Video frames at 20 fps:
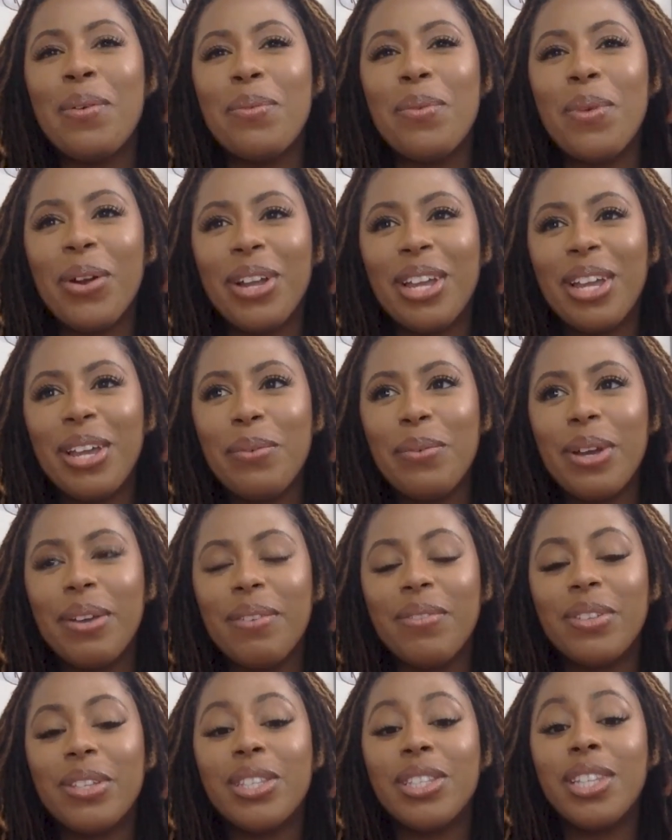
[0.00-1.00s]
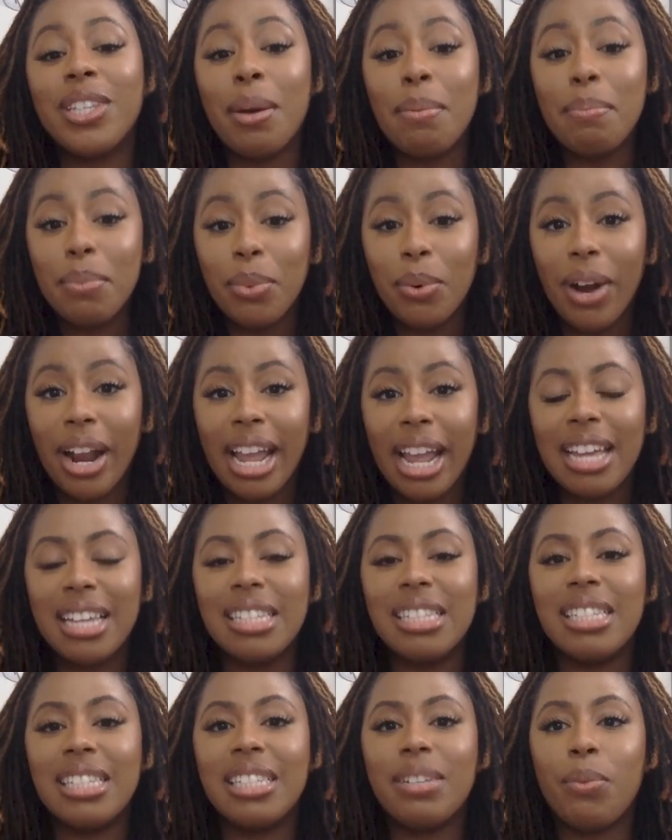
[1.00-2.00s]
Working with some
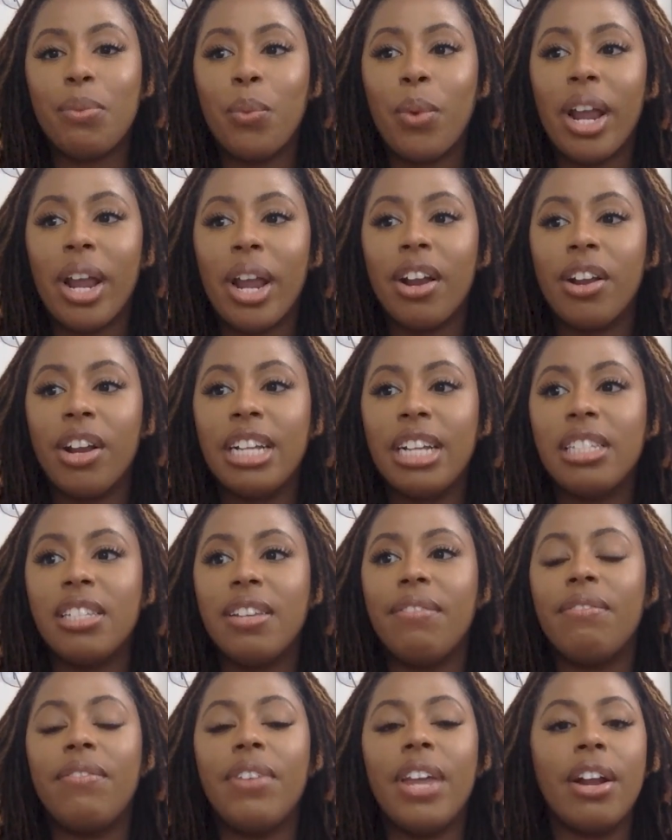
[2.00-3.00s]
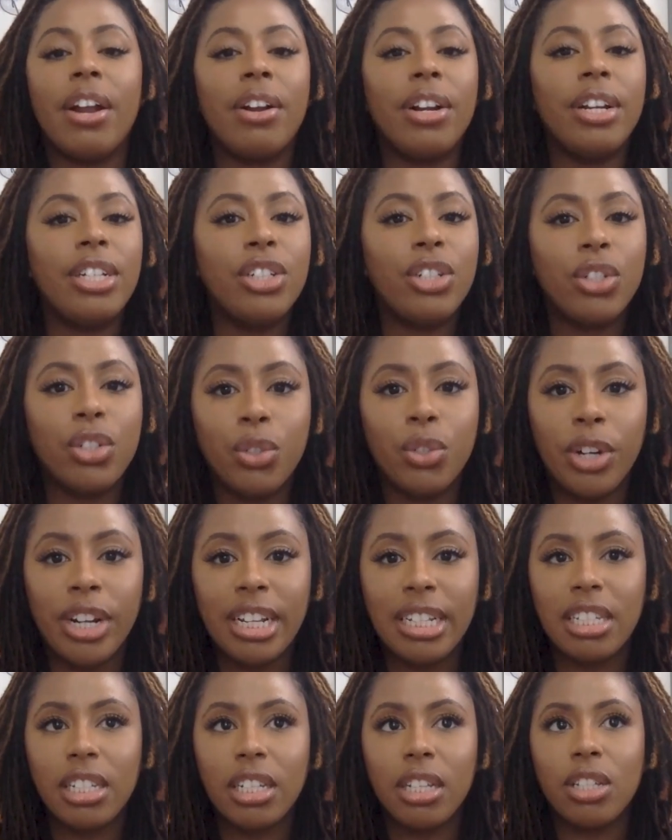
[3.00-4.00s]
brands where it's a very
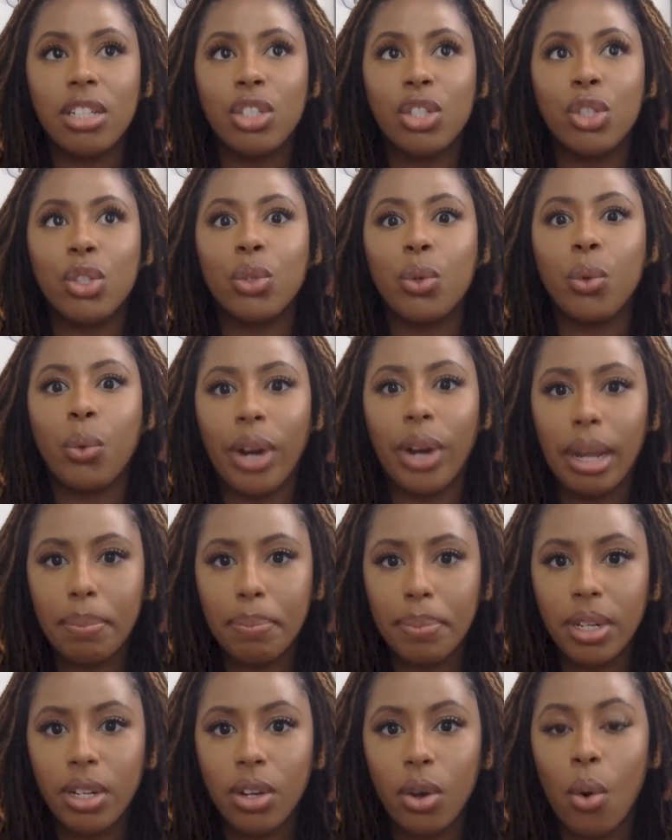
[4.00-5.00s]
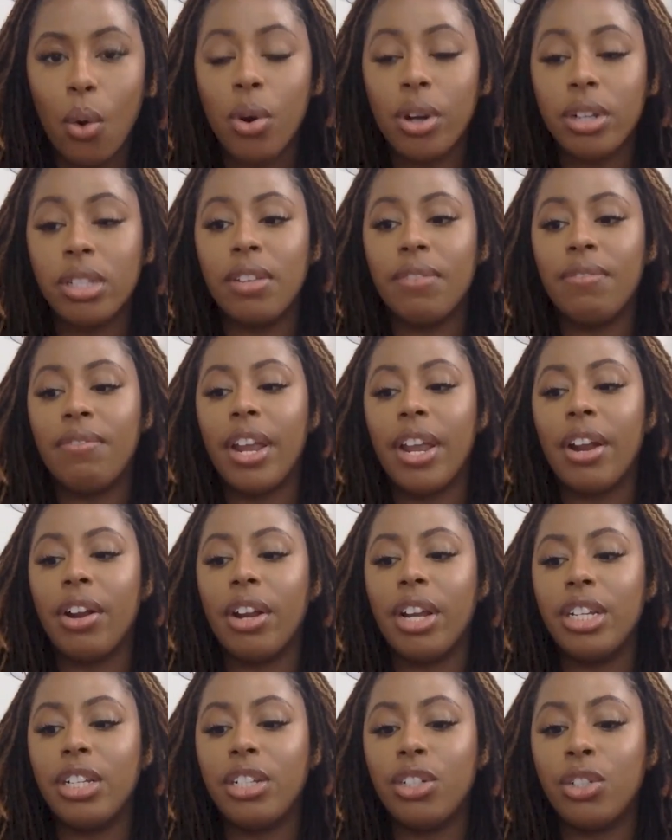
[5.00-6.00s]
strict script or it's a
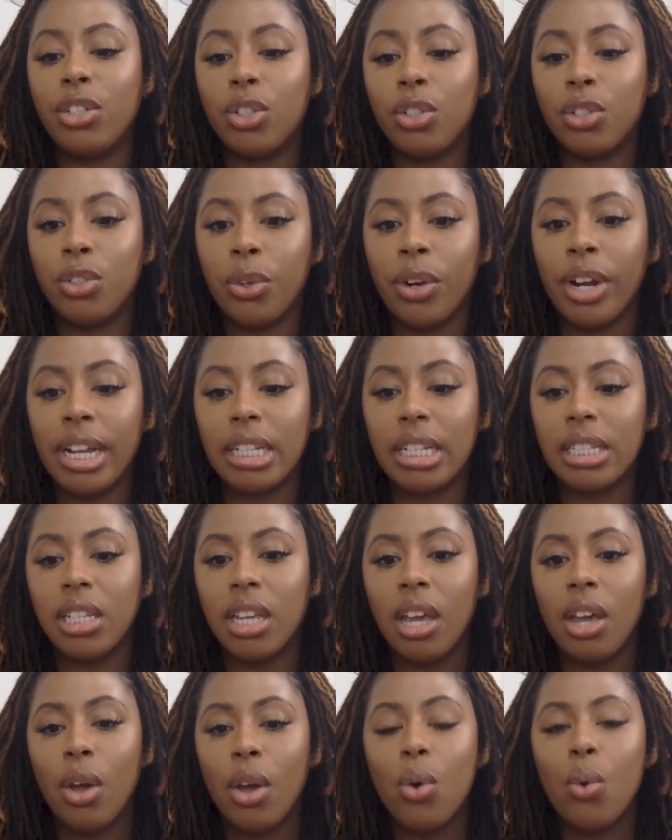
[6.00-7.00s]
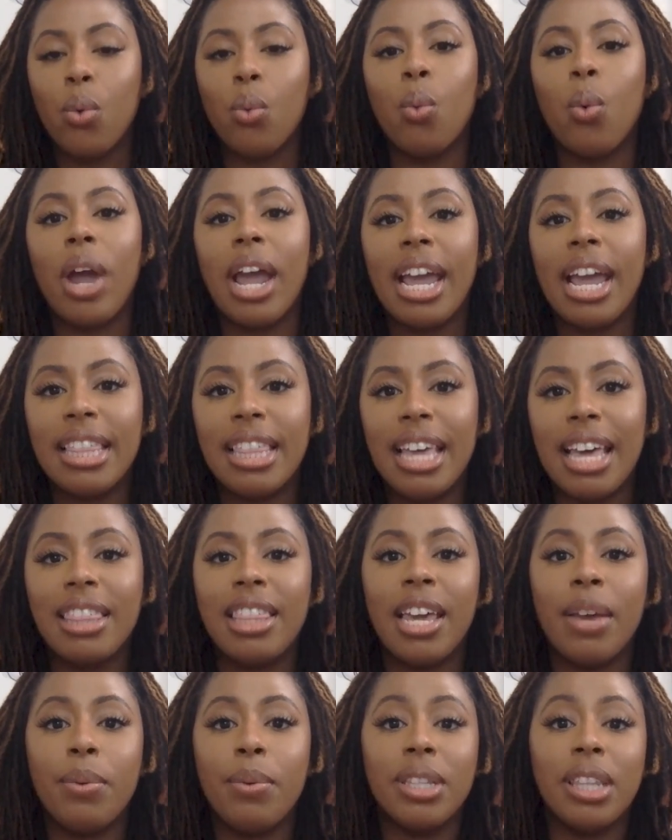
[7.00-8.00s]
very strict way
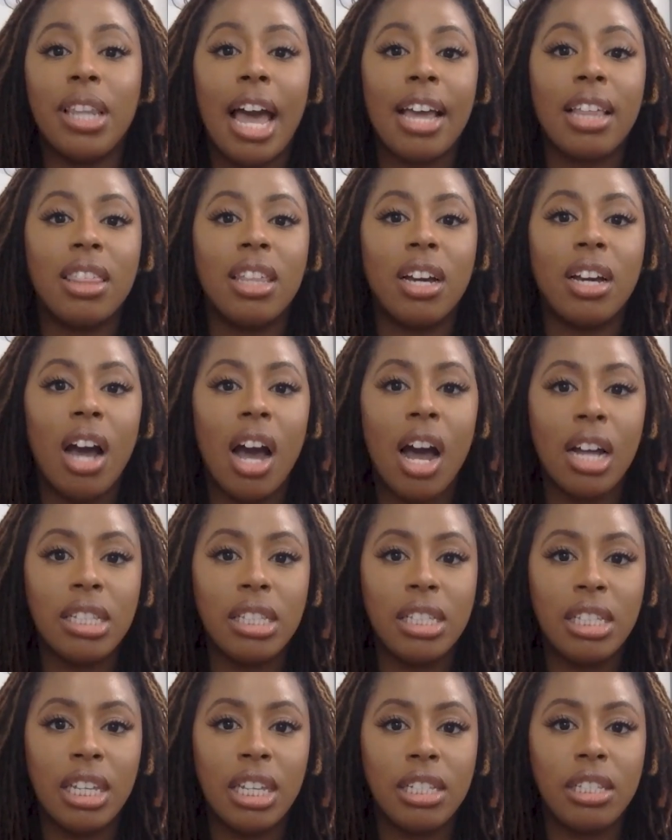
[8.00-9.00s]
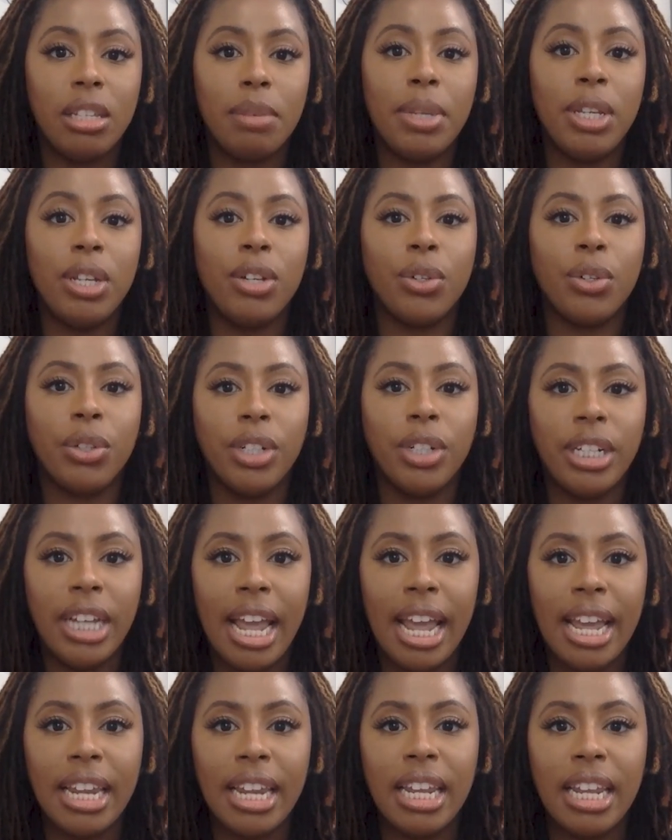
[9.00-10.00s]
that they would like the content to be
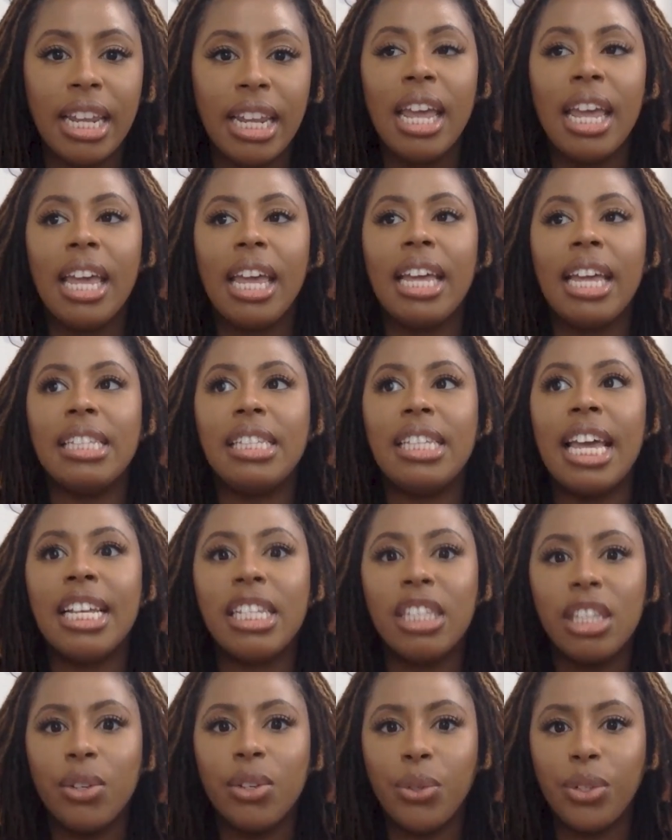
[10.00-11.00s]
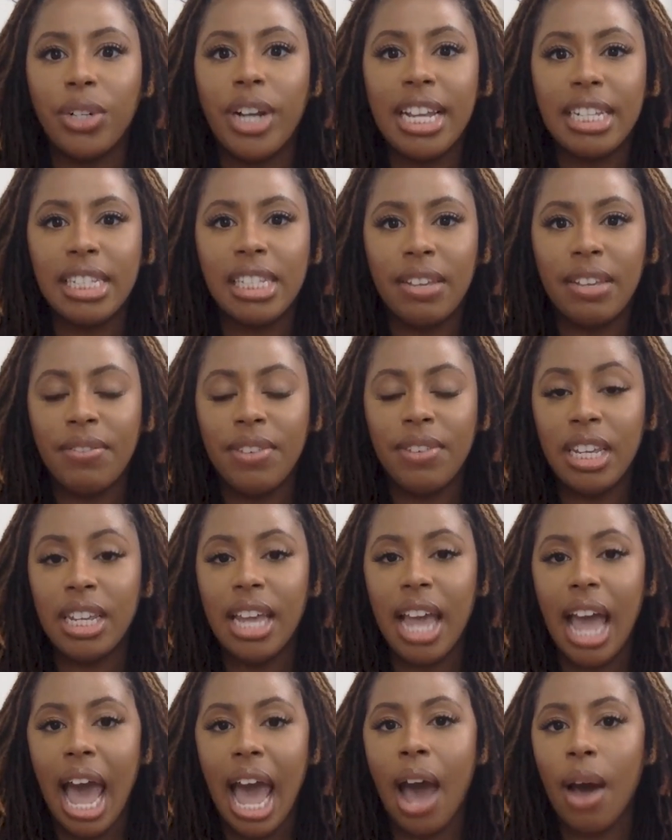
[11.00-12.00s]
created, it takes the
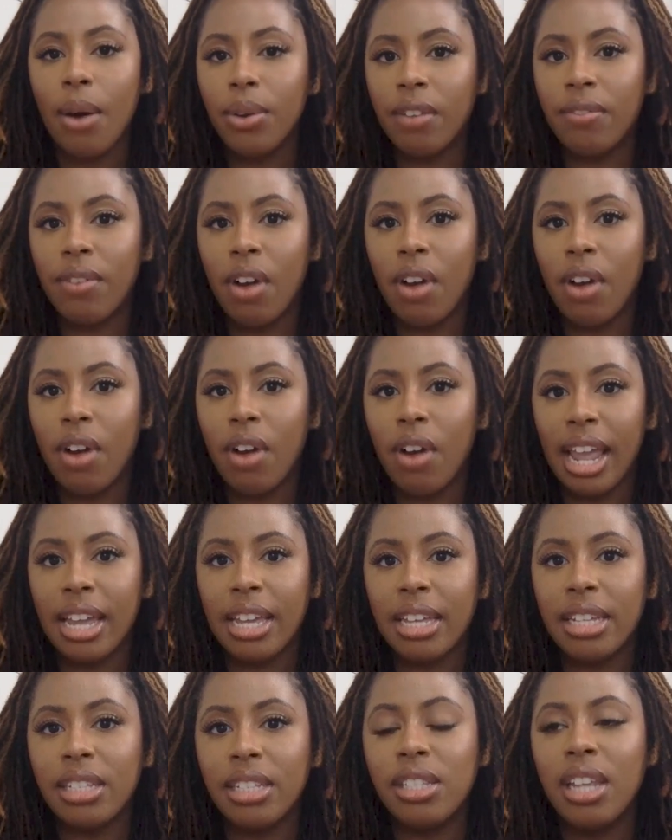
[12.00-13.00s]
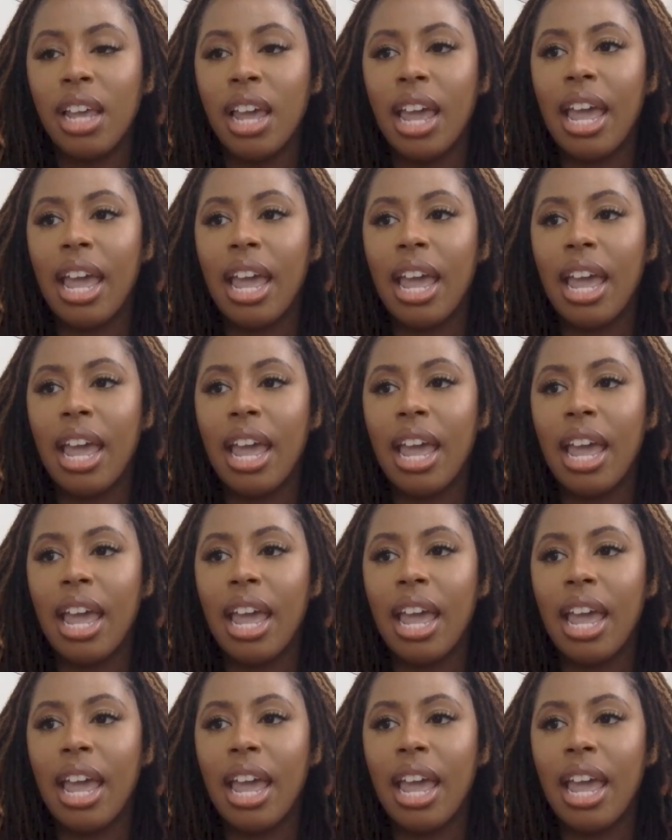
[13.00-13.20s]
creativity out of our hands.